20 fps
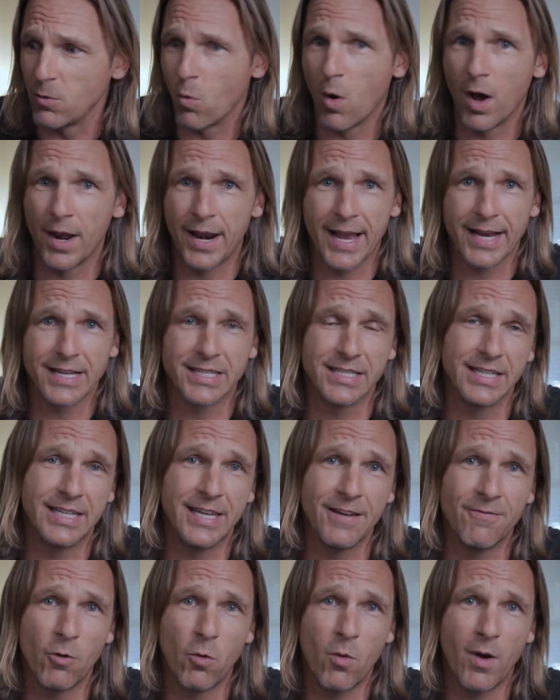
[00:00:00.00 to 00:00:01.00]
one x
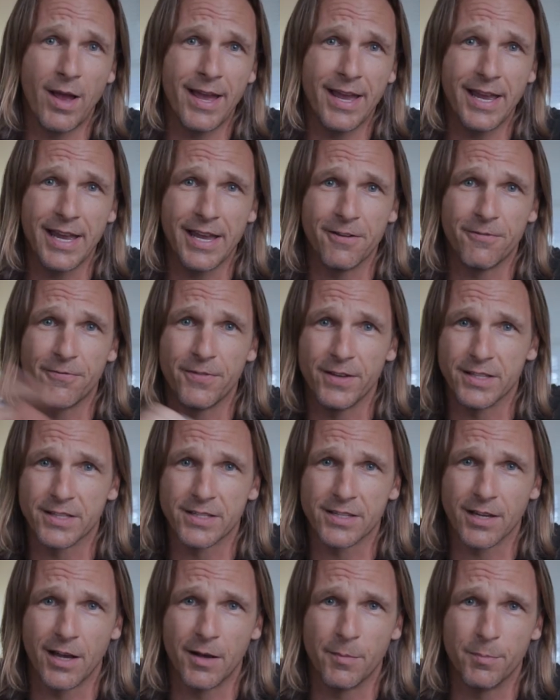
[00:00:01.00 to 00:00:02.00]
giveaway if
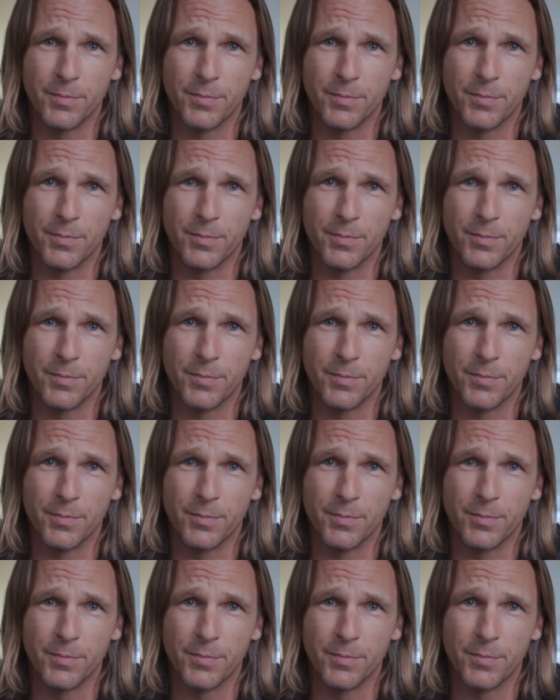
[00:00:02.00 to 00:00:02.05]
it's uh,